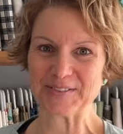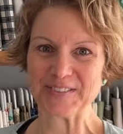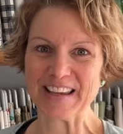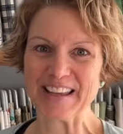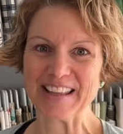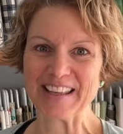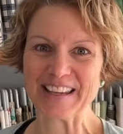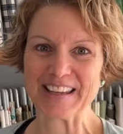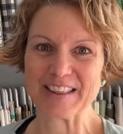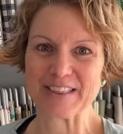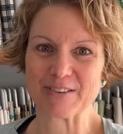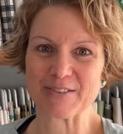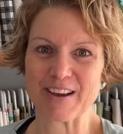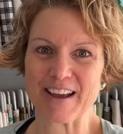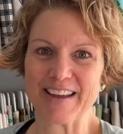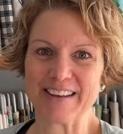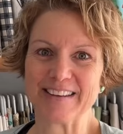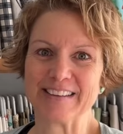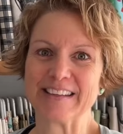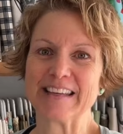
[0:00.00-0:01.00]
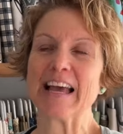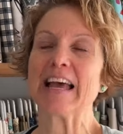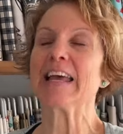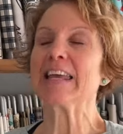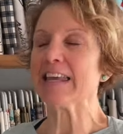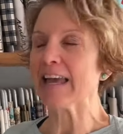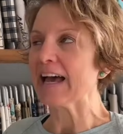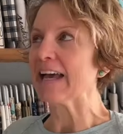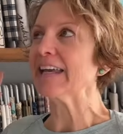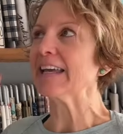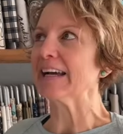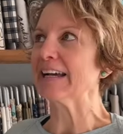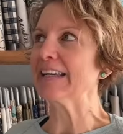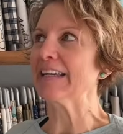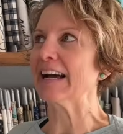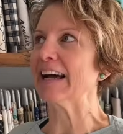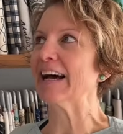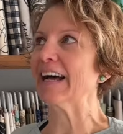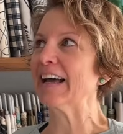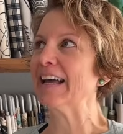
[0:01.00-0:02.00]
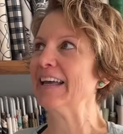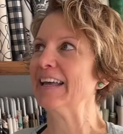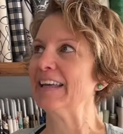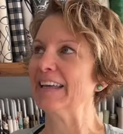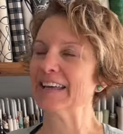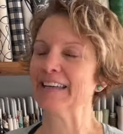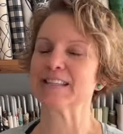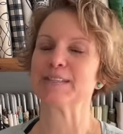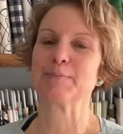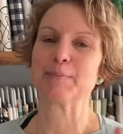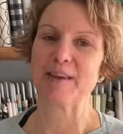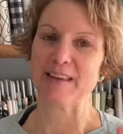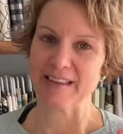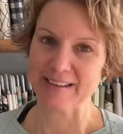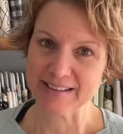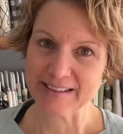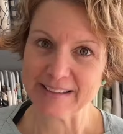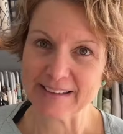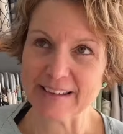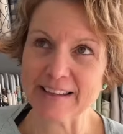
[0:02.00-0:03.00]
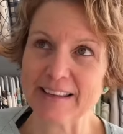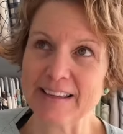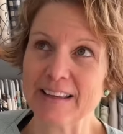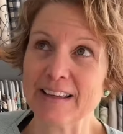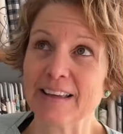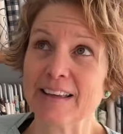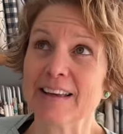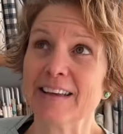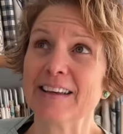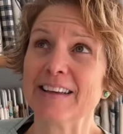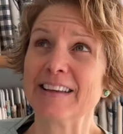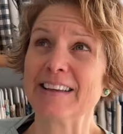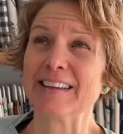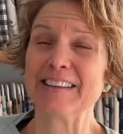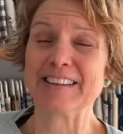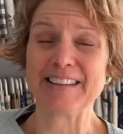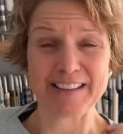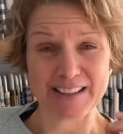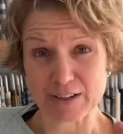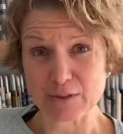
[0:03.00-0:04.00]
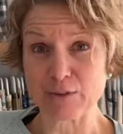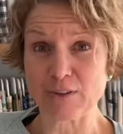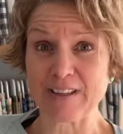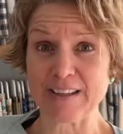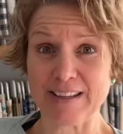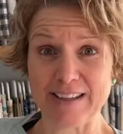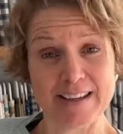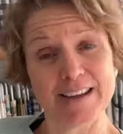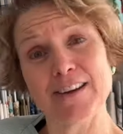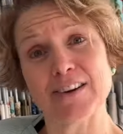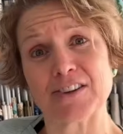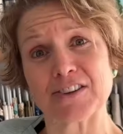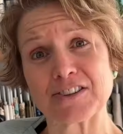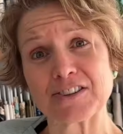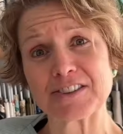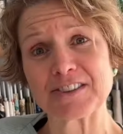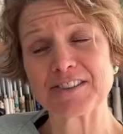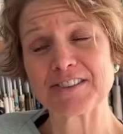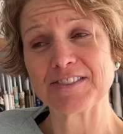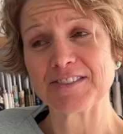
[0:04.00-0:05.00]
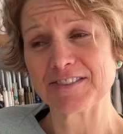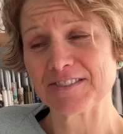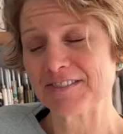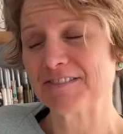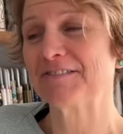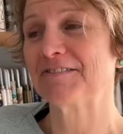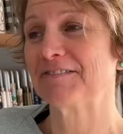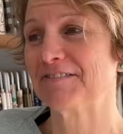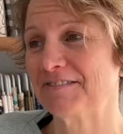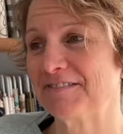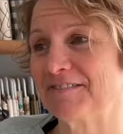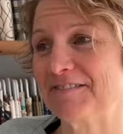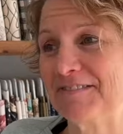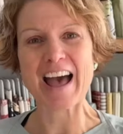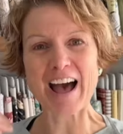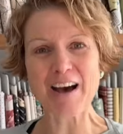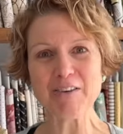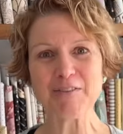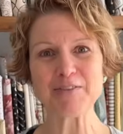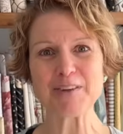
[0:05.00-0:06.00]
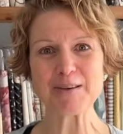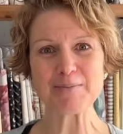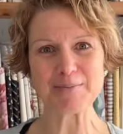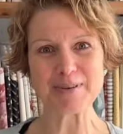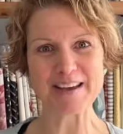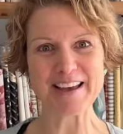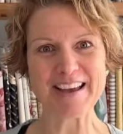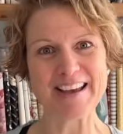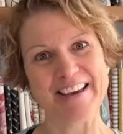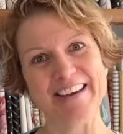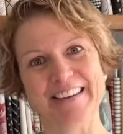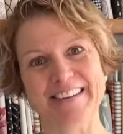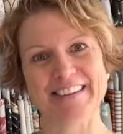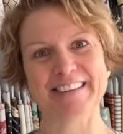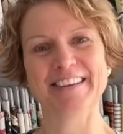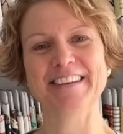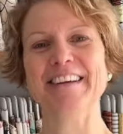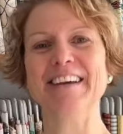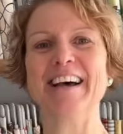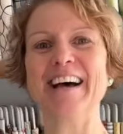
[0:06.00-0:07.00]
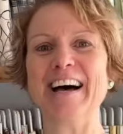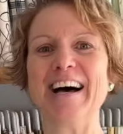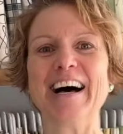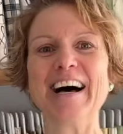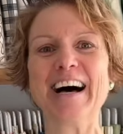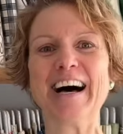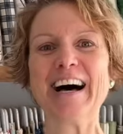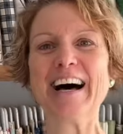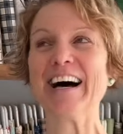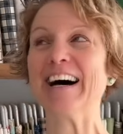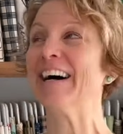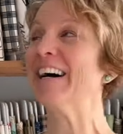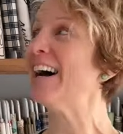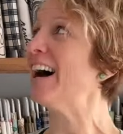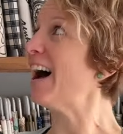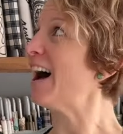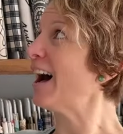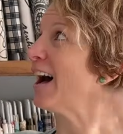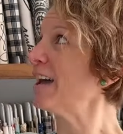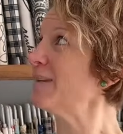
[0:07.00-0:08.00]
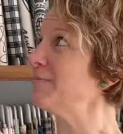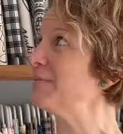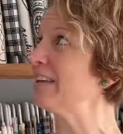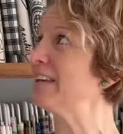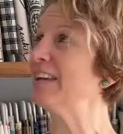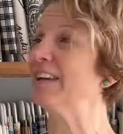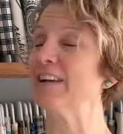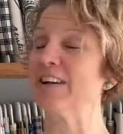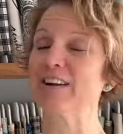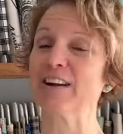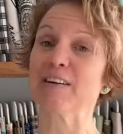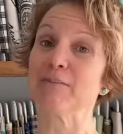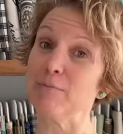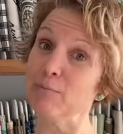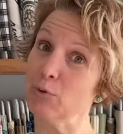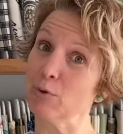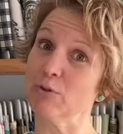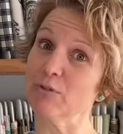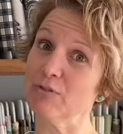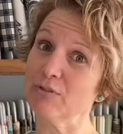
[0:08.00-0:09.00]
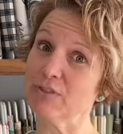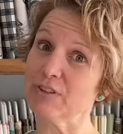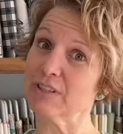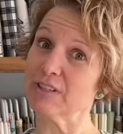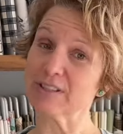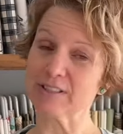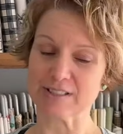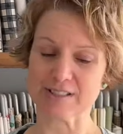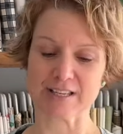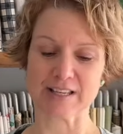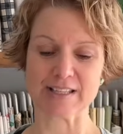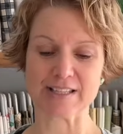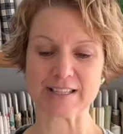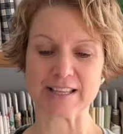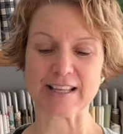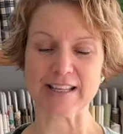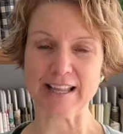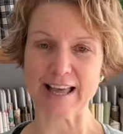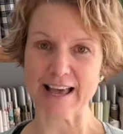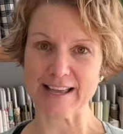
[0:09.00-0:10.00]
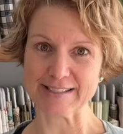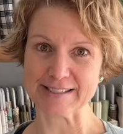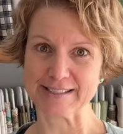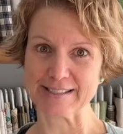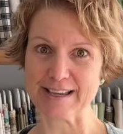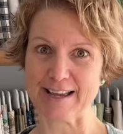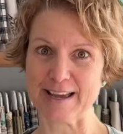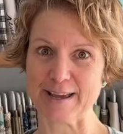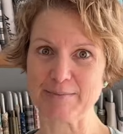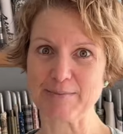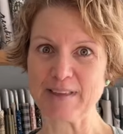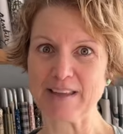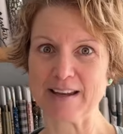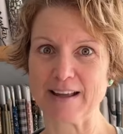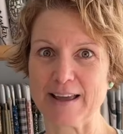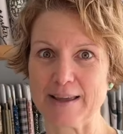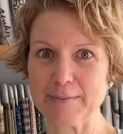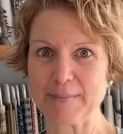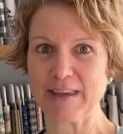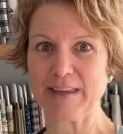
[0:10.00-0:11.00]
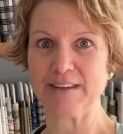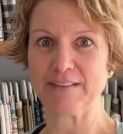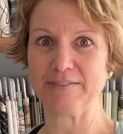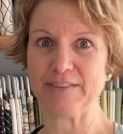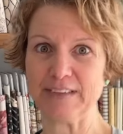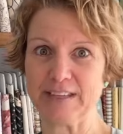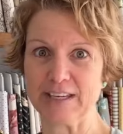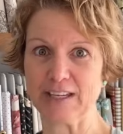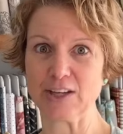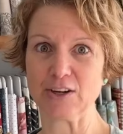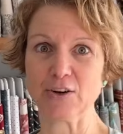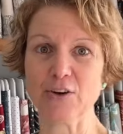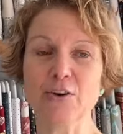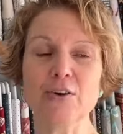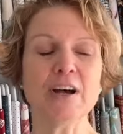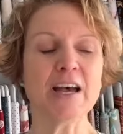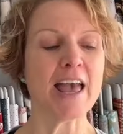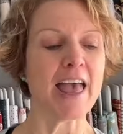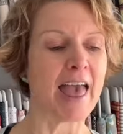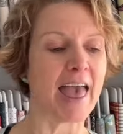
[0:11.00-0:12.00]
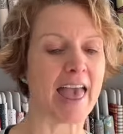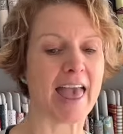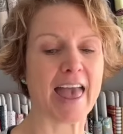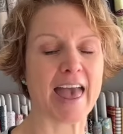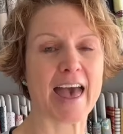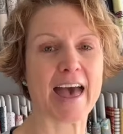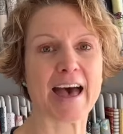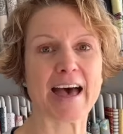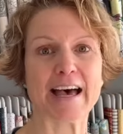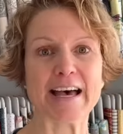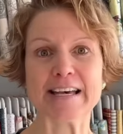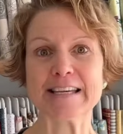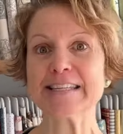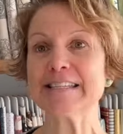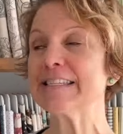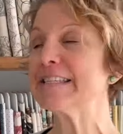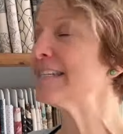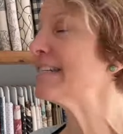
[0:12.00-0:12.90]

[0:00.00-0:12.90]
The Elegant Thread. Yeah. It's been literally years. How have you been? I'm here. I've moved since the last time that I made a video, and